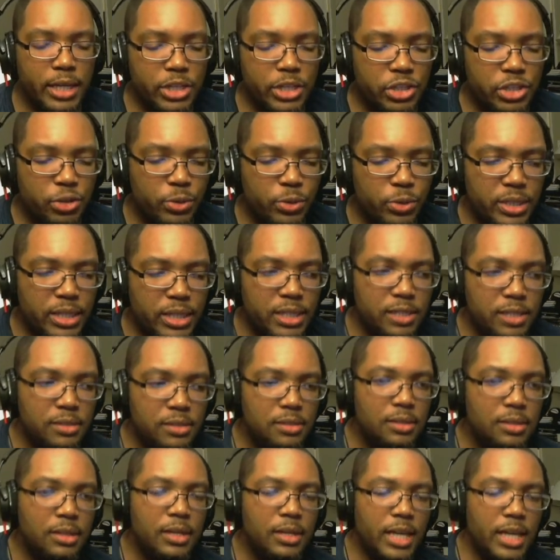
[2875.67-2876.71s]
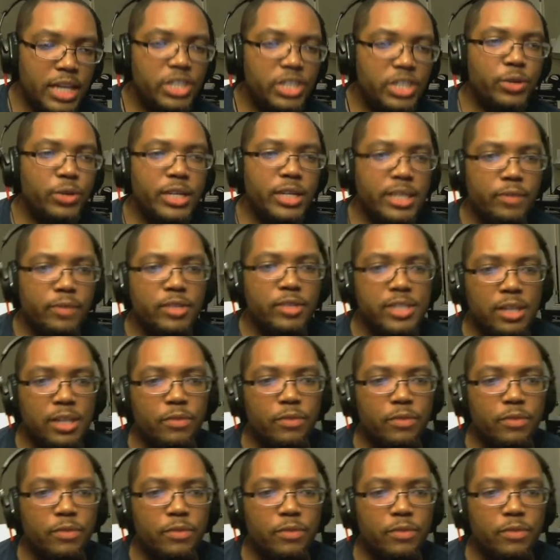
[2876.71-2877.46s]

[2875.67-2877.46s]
history in and of itself